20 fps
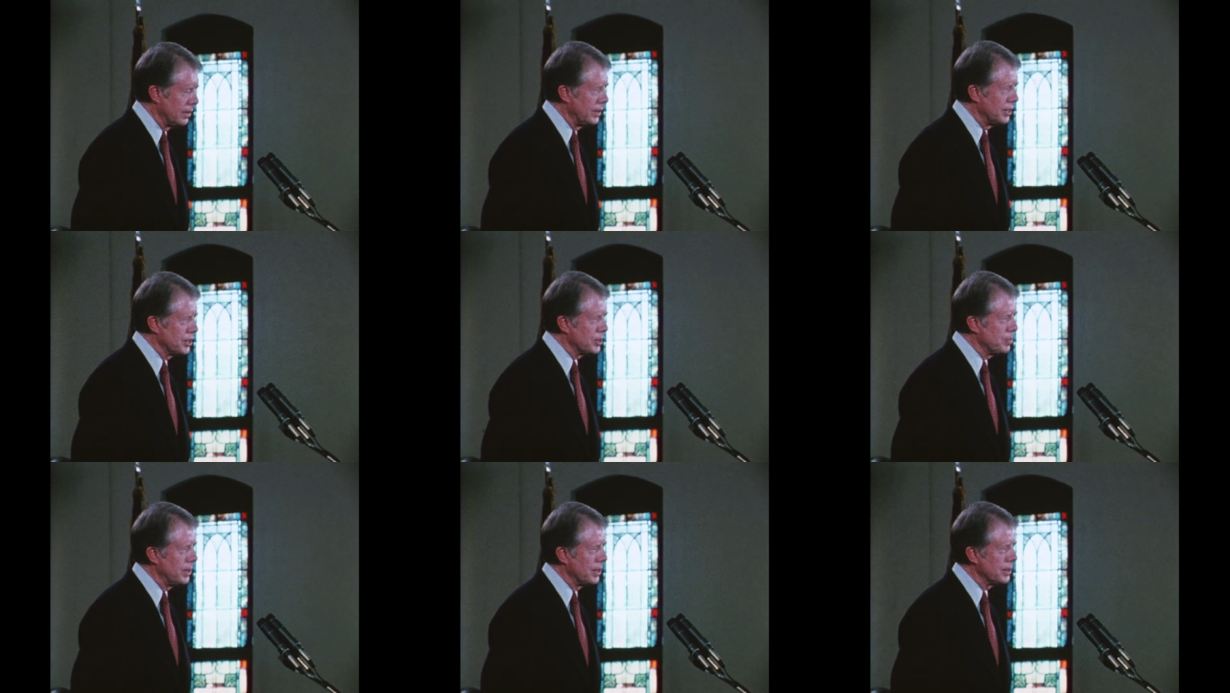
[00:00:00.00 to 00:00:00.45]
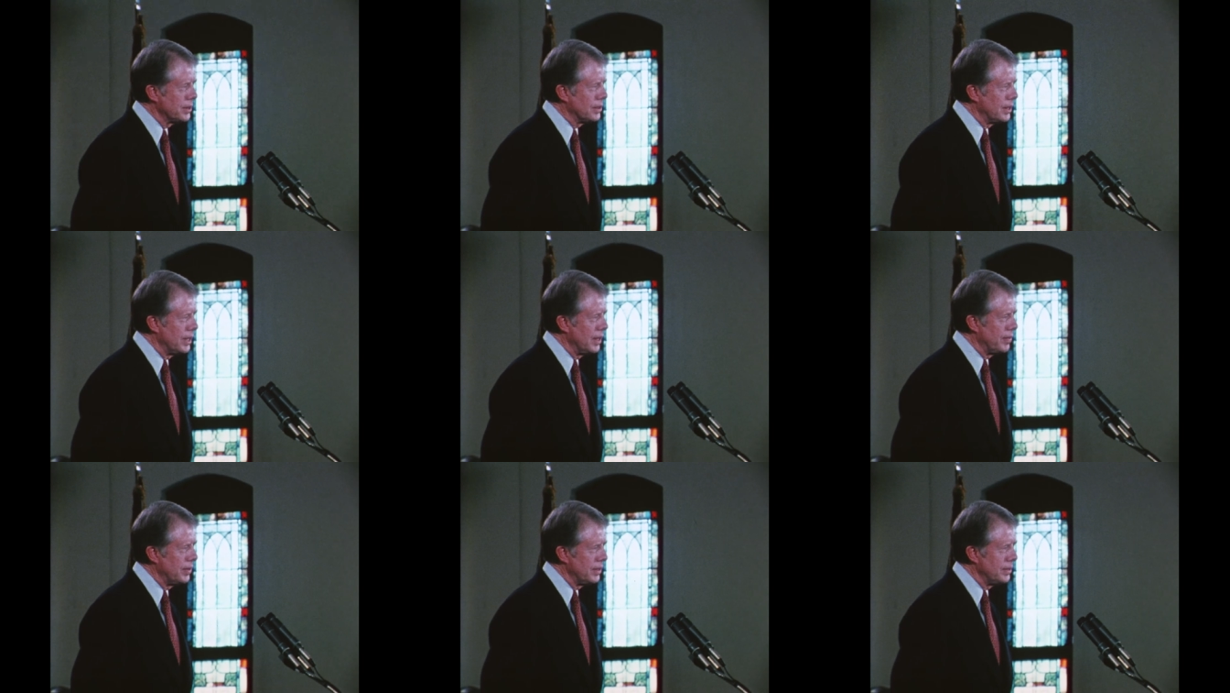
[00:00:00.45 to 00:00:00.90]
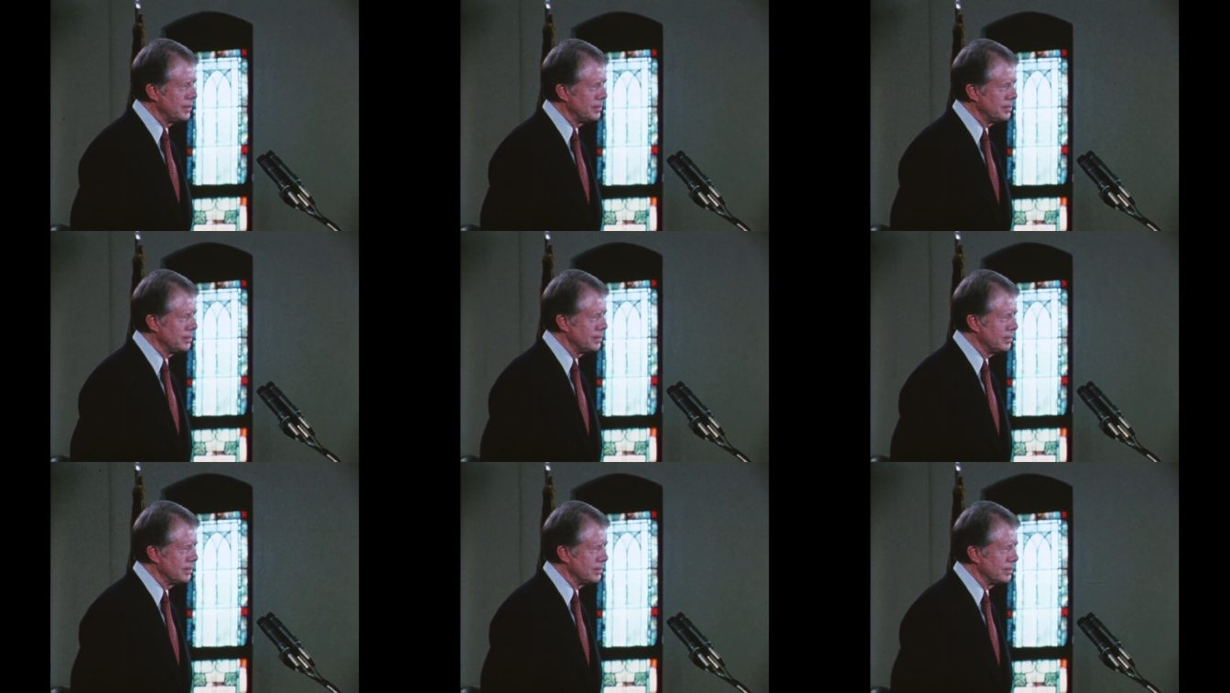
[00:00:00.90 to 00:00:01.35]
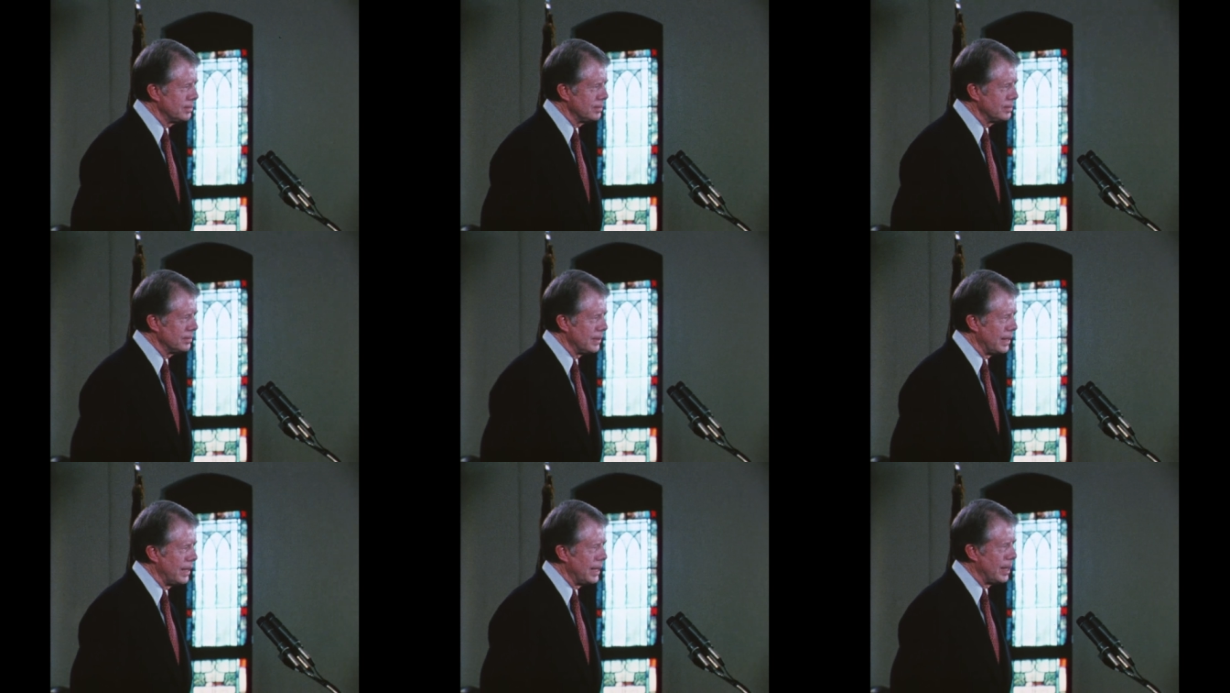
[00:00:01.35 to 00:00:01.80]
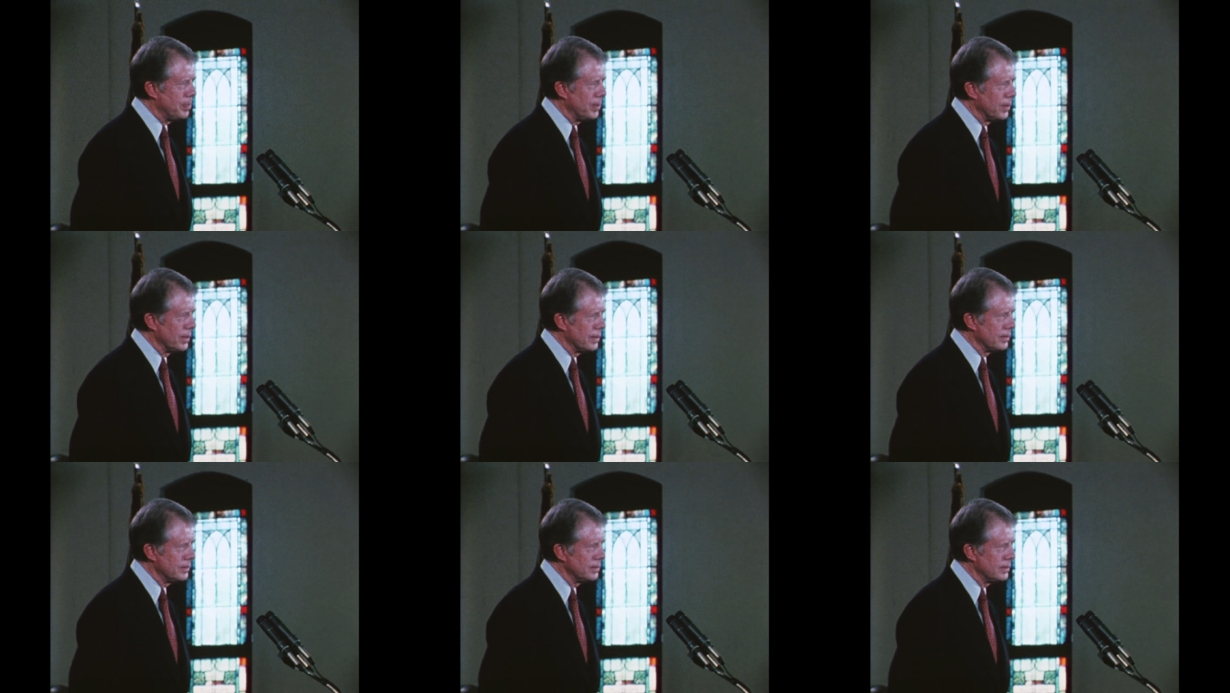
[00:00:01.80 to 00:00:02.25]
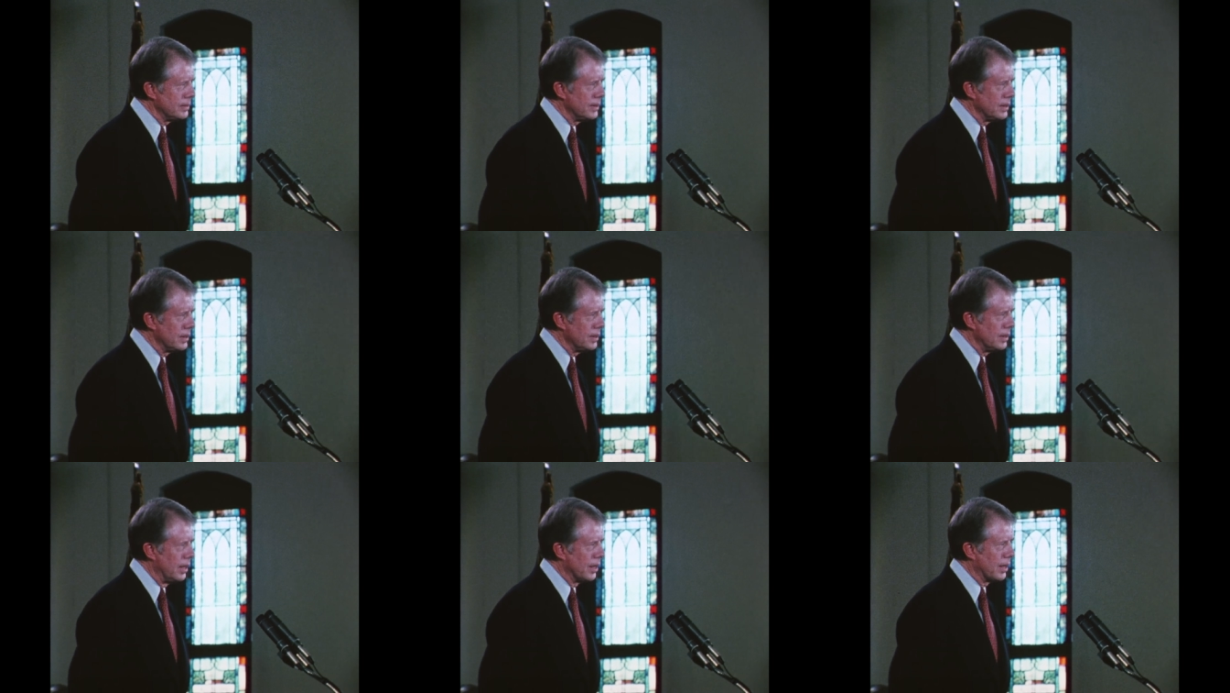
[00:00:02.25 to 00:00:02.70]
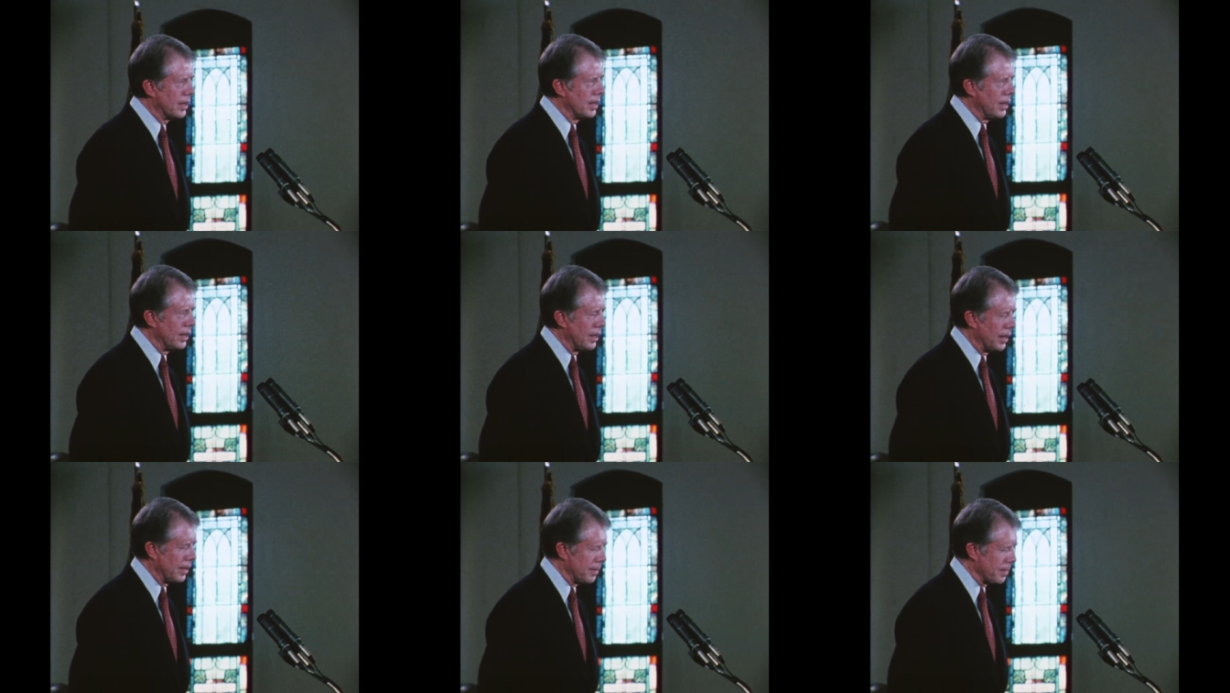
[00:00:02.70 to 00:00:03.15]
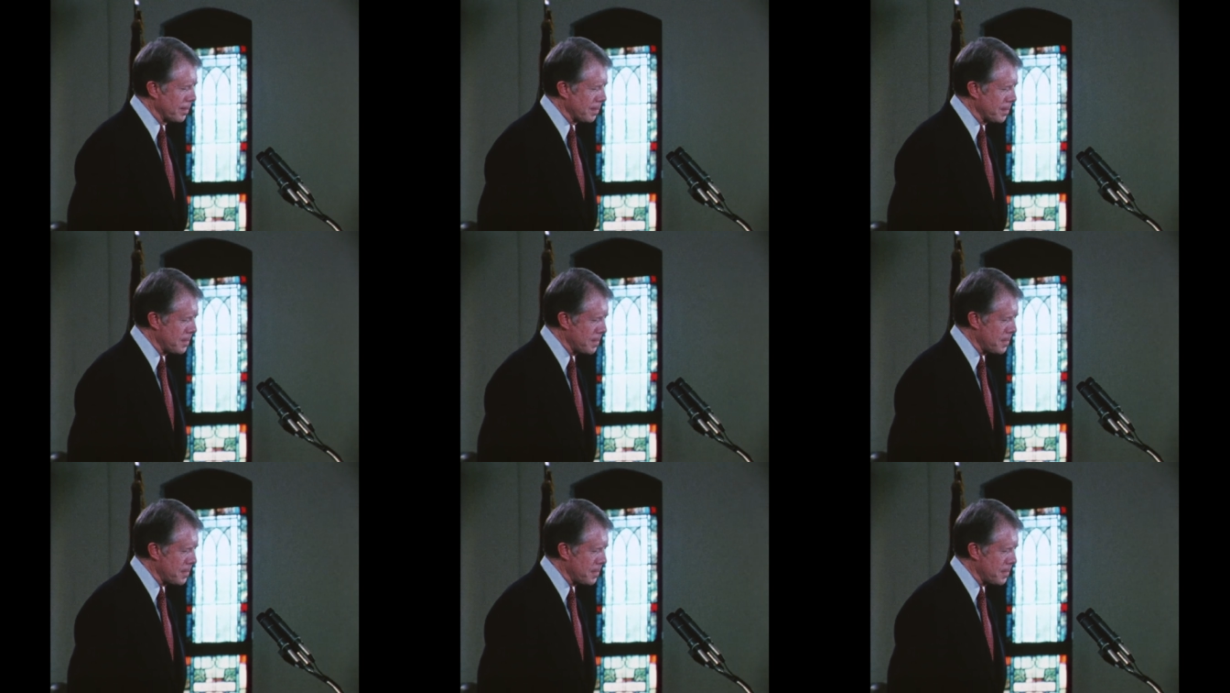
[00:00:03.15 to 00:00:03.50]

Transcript: This must never happen again.